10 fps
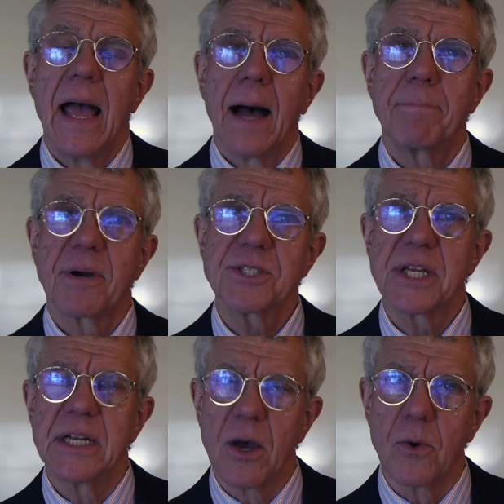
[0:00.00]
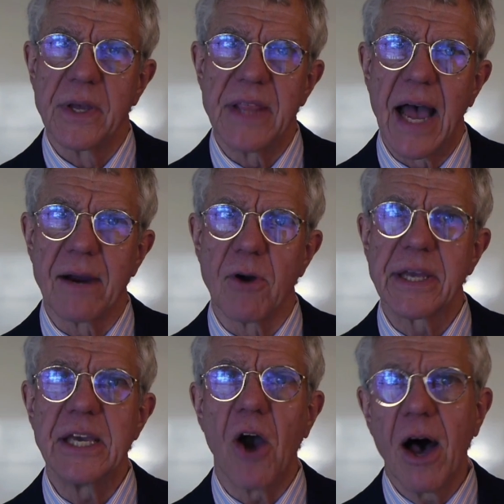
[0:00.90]
A person lower in the
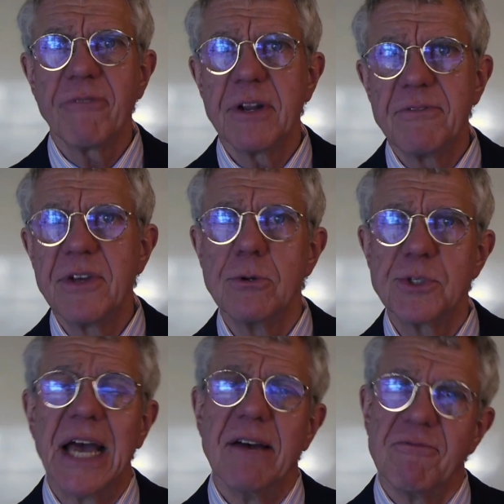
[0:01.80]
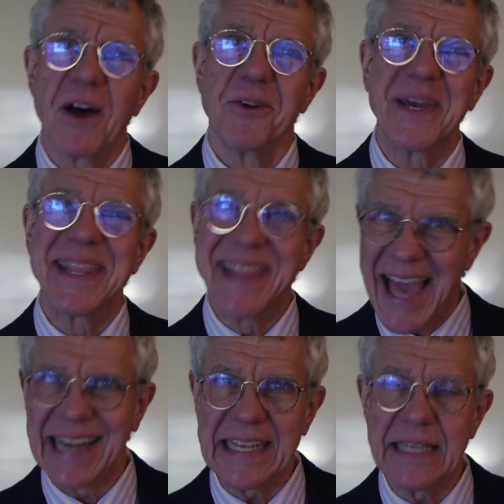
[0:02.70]
hierarchy often views following
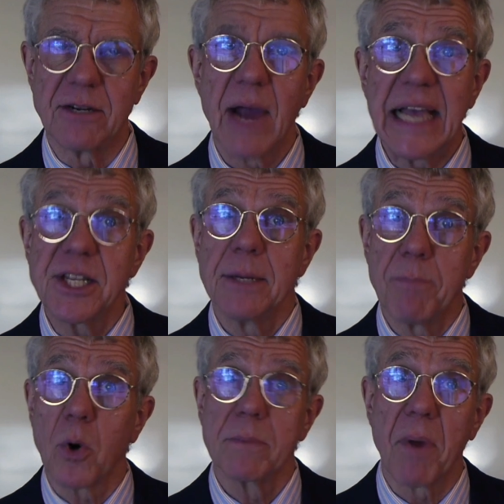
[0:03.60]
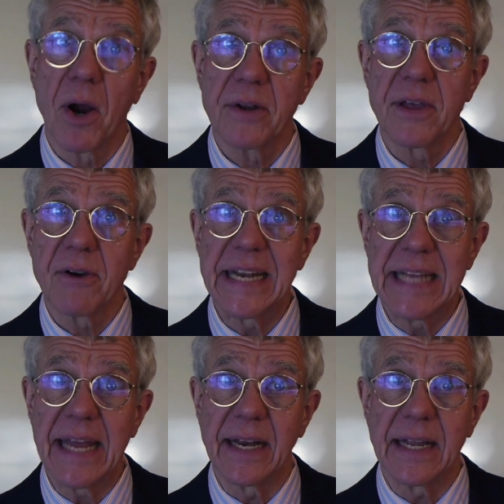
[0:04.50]
that leader as an important part of their
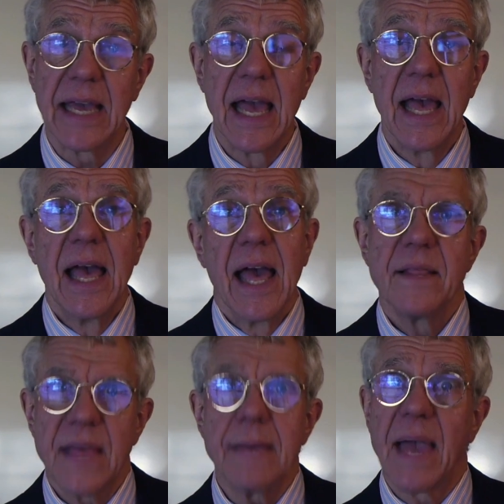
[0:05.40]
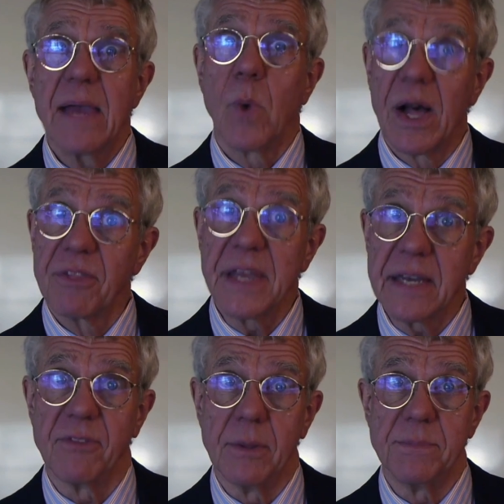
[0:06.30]
identity. They may well think
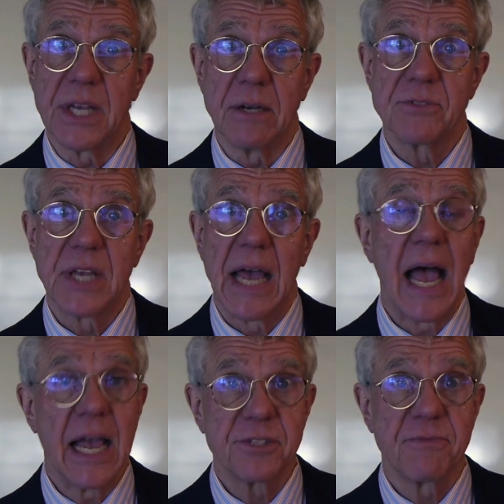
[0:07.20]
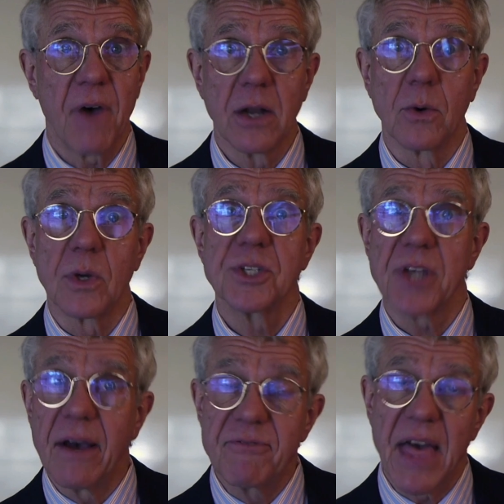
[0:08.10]
of themselves as followers
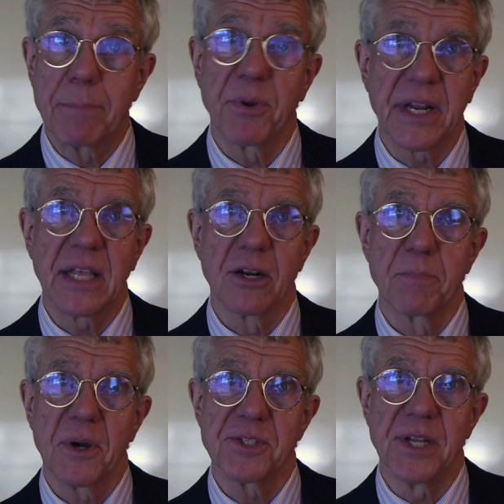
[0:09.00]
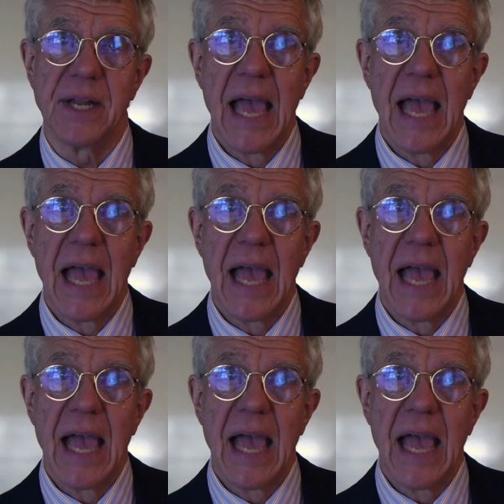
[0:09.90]
of that particular person.